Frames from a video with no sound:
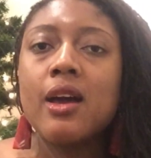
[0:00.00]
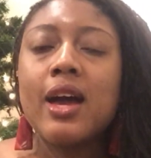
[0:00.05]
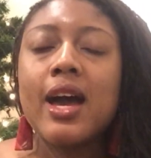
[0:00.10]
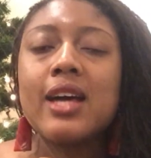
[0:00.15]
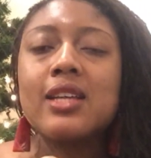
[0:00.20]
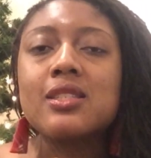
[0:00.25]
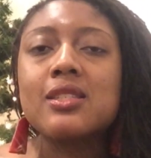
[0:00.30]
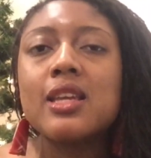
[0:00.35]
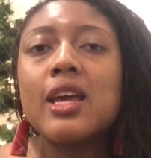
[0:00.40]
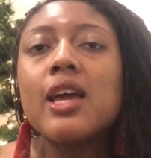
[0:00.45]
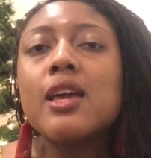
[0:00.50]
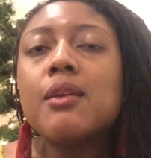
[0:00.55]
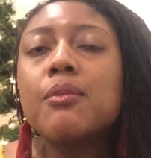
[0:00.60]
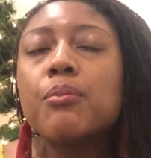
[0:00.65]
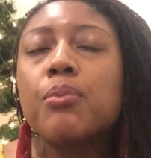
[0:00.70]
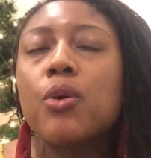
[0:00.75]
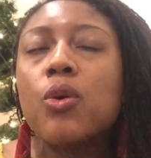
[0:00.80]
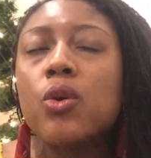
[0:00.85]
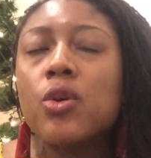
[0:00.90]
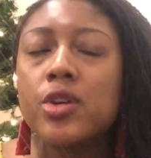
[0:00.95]
as
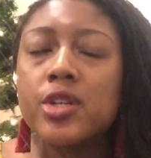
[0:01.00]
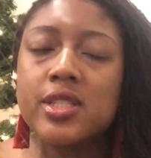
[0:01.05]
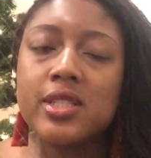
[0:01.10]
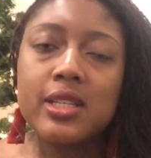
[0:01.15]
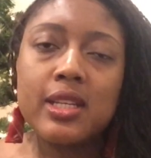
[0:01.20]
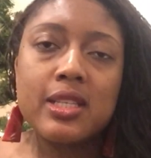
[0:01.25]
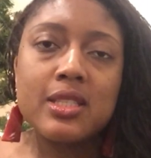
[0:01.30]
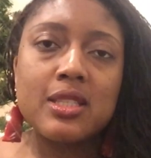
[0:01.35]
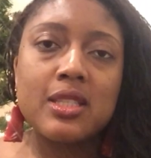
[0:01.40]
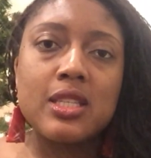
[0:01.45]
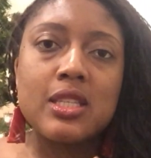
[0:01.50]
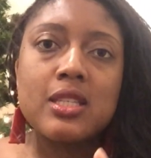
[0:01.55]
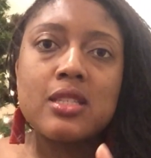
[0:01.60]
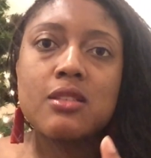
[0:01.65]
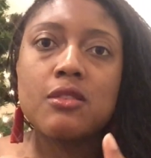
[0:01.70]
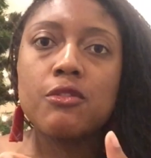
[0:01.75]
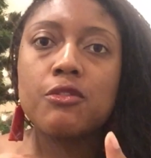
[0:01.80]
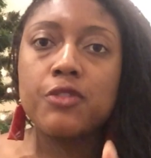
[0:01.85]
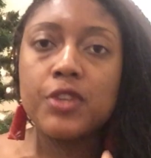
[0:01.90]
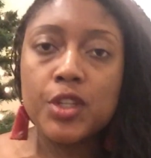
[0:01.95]
important as these
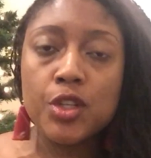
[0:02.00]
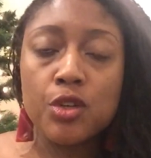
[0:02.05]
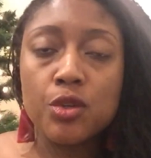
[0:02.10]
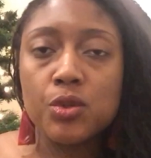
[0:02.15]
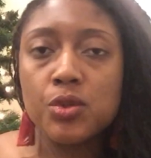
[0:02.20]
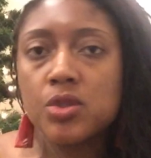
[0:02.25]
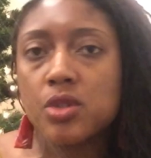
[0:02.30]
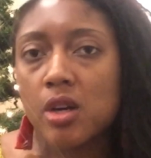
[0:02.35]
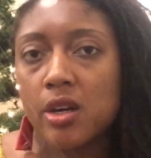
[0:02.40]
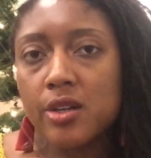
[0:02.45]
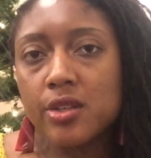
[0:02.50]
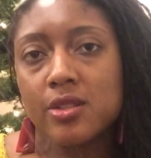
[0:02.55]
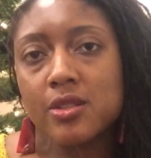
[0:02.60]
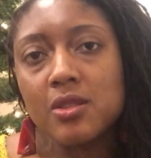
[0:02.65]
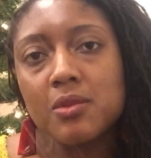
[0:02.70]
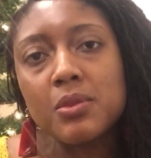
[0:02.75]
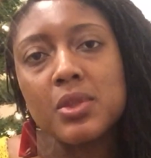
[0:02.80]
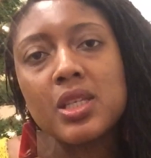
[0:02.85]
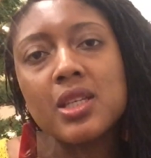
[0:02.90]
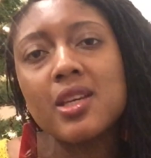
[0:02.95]
videos are to
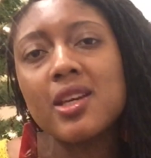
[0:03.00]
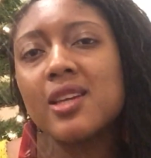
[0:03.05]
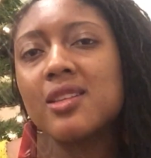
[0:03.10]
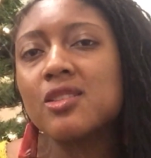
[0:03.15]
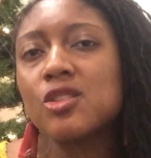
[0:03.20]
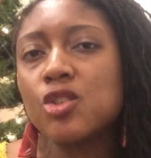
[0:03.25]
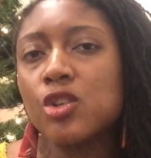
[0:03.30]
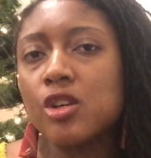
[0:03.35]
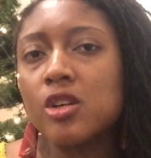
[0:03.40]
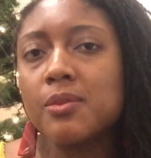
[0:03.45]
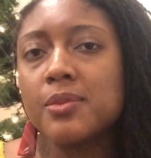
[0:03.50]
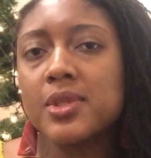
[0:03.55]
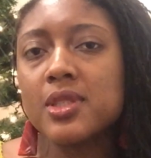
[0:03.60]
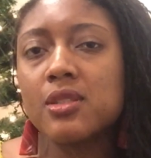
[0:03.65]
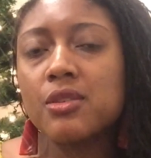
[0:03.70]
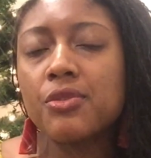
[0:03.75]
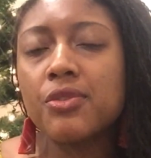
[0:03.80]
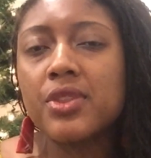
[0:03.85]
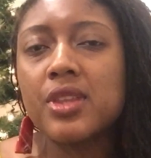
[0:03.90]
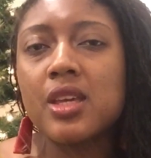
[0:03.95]
me in terms
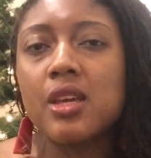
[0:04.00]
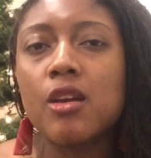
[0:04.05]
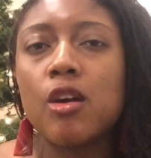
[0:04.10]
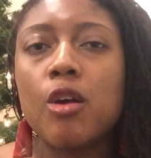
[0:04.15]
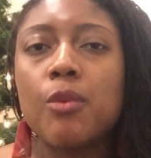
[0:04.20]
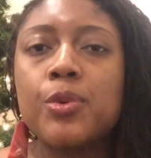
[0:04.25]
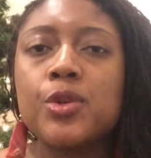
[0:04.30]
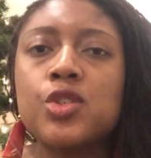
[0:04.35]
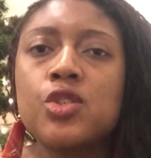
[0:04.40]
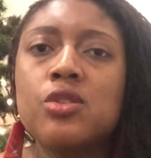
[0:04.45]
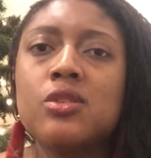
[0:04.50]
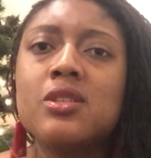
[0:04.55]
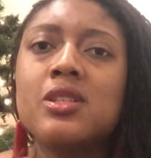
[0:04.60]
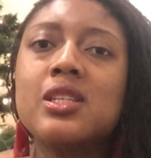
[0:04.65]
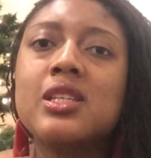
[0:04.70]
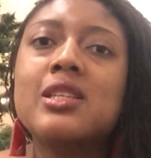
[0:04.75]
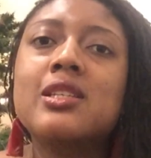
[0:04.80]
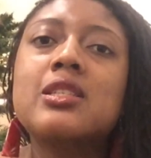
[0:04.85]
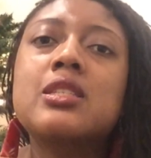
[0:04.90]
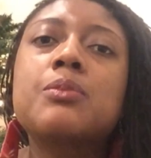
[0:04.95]
of the
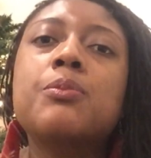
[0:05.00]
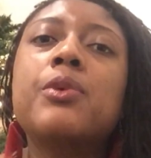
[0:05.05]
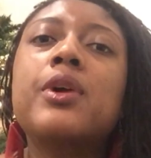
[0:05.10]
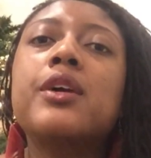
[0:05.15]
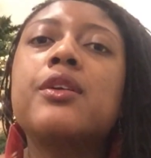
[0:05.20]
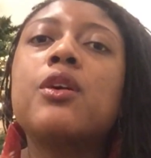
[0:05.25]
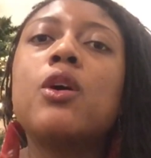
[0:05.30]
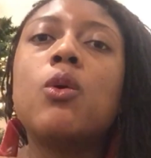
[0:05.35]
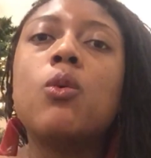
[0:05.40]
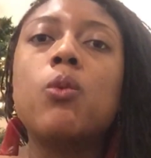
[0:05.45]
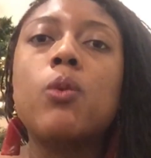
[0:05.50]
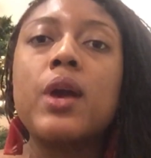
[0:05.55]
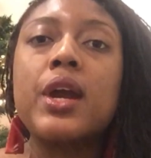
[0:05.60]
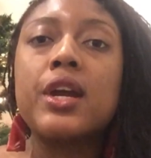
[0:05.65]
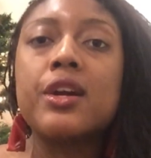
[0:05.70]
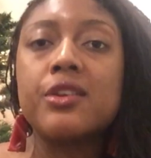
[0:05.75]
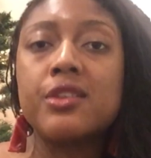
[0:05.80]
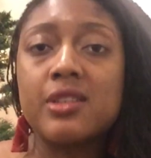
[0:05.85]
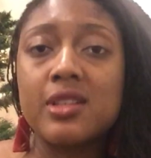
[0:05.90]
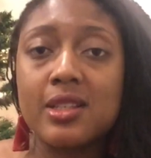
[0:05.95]
opportunity to spread
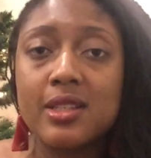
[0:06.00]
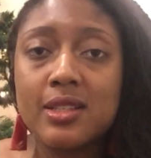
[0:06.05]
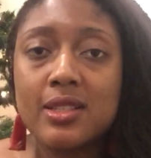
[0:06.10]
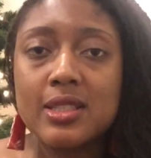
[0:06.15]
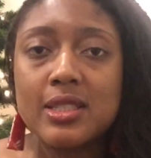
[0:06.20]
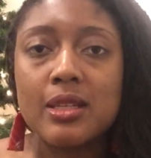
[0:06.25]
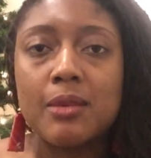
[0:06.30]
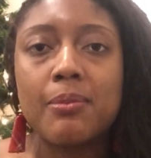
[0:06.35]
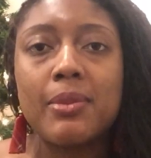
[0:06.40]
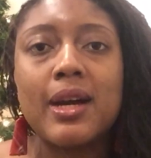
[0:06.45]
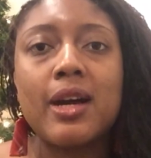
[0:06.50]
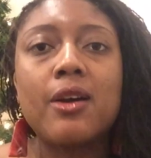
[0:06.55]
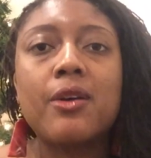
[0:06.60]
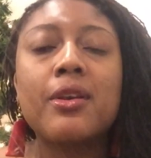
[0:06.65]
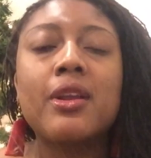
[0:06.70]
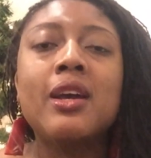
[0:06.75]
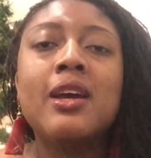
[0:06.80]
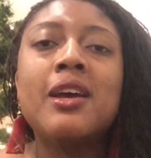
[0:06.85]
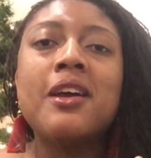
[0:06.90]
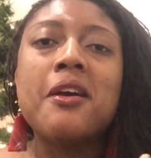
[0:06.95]
awareness about